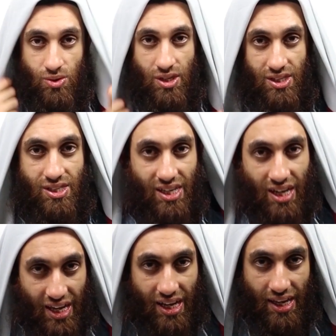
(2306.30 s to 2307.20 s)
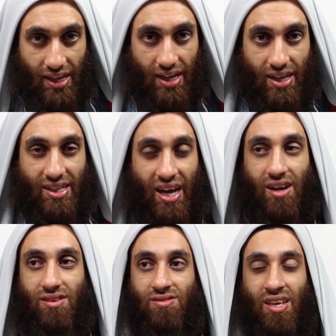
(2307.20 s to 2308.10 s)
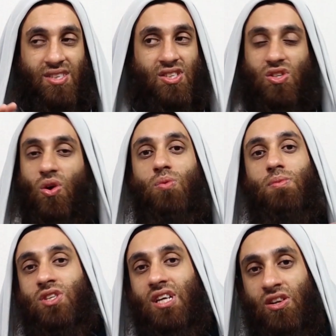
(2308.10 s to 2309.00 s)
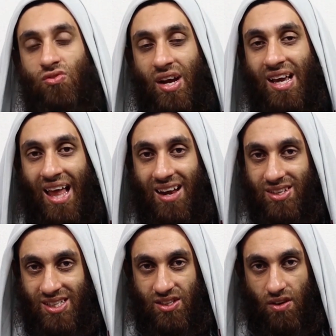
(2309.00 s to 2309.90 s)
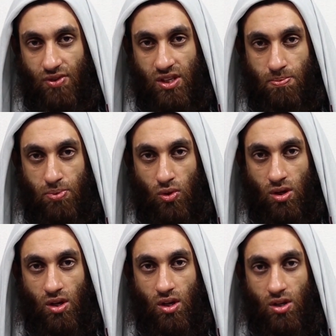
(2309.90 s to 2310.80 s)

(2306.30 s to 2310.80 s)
you can see clearly, that there's so much irregularities of this book